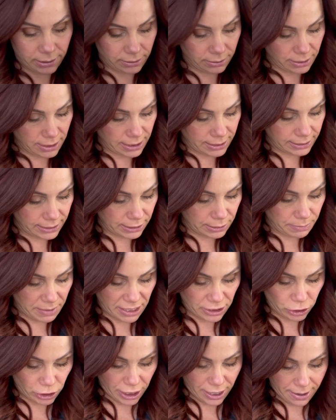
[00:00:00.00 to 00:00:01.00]
this is my
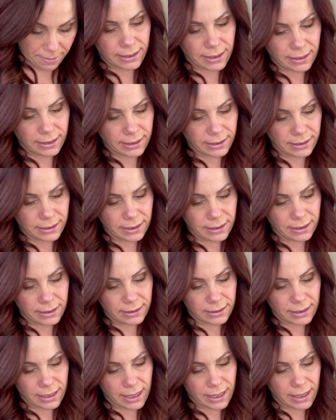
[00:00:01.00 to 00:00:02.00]
jam. This
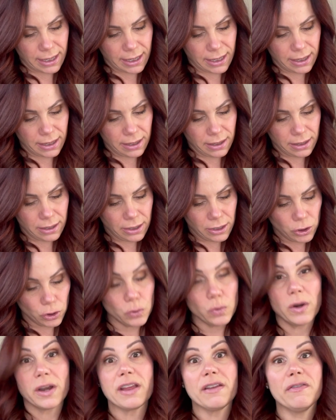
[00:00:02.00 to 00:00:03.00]
is a
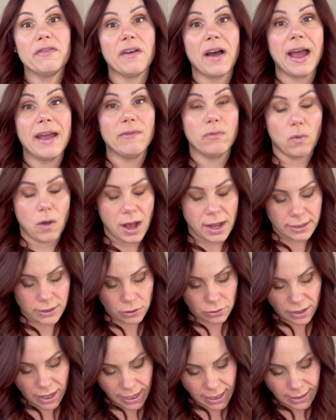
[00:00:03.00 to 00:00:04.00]
25 watts.
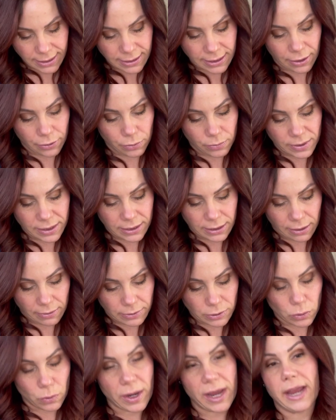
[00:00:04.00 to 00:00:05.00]
So that is the other reason I
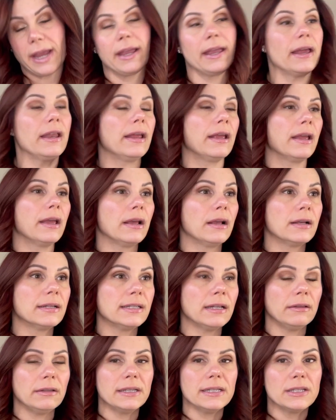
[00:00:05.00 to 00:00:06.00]
was okay getting it because
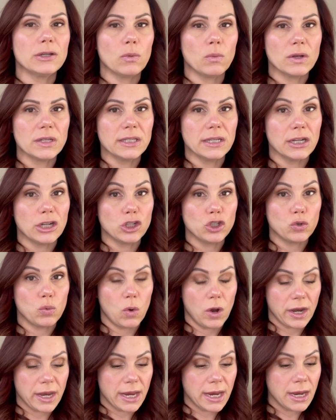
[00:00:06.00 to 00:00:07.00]
at least it wasn't a
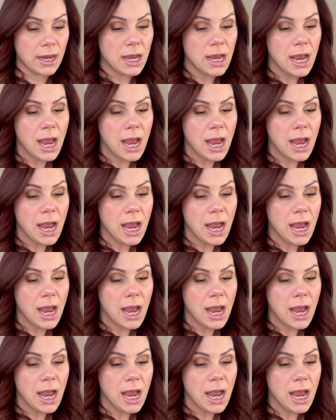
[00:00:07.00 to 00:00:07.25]
20.